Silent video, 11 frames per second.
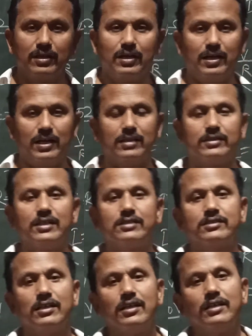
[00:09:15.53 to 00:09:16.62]
And
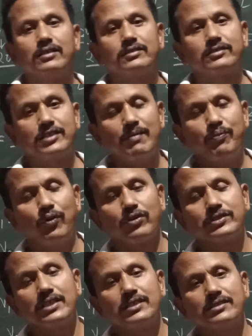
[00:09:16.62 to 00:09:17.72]
this same force
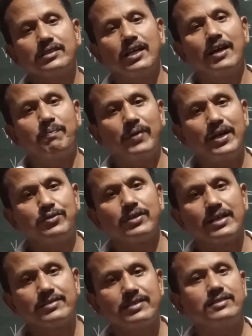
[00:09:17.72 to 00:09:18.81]
that is applied to
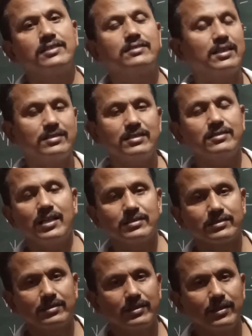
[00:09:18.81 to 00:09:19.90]
resist is
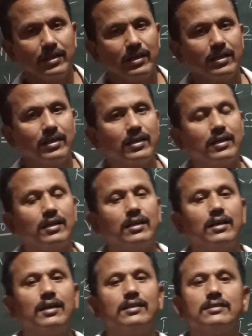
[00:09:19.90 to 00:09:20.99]
resistance.
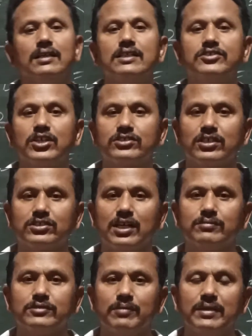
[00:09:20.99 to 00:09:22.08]
In literature
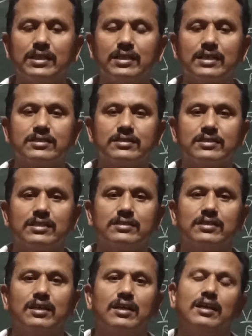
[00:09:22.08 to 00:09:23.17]
term, the meaning resistance
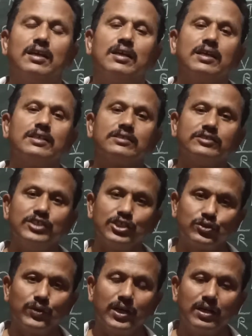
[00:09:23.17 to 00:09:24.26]
is this
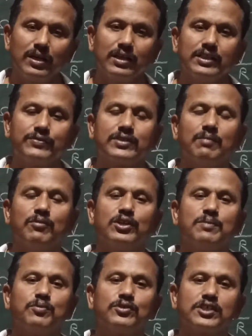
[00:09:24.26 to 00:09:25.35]
way. If somebody
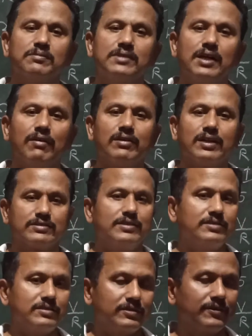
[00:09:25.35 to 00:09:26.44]
pushes me, I will resist.